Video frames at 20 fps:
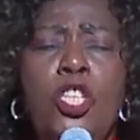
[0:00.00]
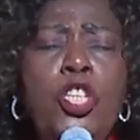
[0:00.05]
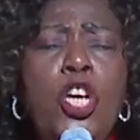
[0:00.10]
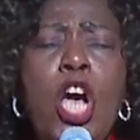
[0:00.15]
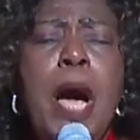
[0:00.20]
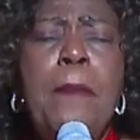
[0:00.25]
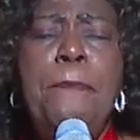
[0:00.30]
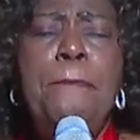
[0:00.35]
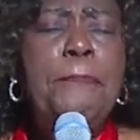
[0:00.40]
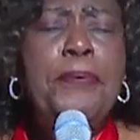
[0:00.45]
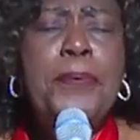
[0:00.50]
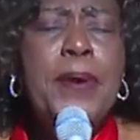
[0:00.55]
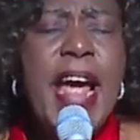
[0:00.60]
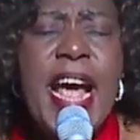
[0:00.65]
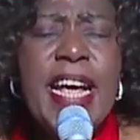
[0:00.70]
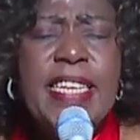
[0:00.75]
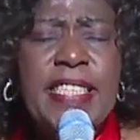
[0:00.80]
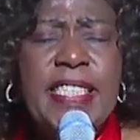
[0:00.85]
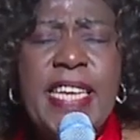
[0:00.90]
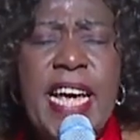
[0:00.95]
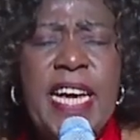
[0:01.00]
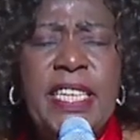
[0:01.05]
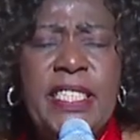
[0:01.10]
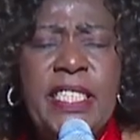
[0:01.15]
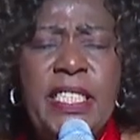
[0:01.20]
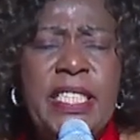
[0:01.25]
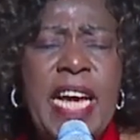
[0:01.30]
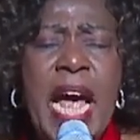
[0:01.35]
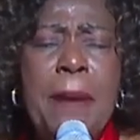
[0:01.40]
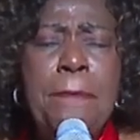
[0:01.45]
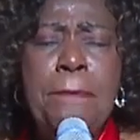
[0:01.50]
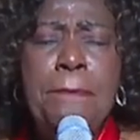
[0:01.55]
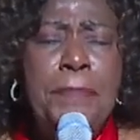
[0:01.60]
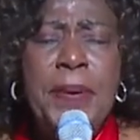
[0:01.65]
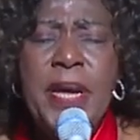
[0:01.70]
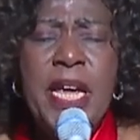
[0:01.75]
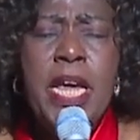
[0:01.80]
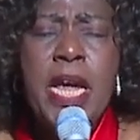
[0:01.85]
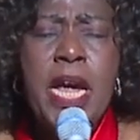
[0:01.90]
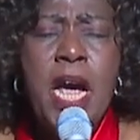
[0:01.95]
Your presence shall
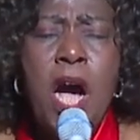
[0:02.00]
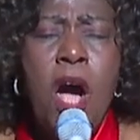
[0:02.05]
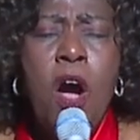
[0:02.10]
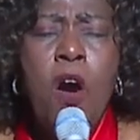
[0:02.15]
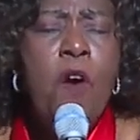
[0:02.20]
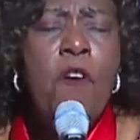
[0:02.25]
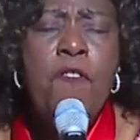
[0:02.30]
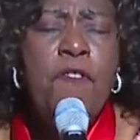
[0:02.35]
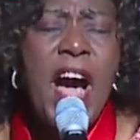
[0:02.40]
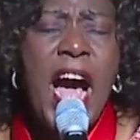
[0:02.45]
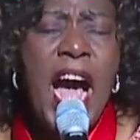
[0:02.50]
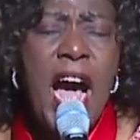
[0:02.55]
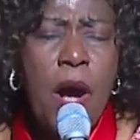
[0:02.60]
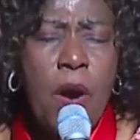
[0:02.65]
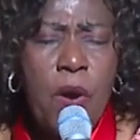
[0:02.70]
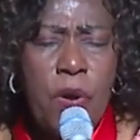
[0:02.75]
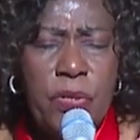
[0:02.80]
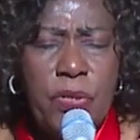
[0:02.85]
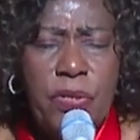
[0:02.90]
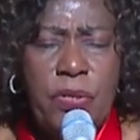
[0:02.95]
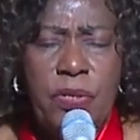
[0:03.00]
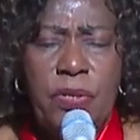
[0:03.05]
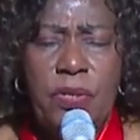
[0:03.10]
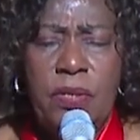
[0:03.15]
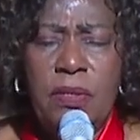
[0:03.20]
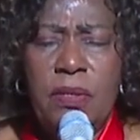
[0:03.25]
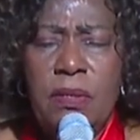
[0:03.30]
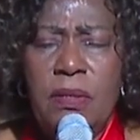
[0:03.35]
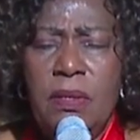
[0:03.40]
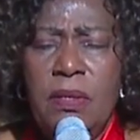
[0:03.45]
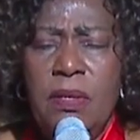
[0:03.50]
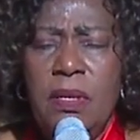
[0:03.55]
be over us.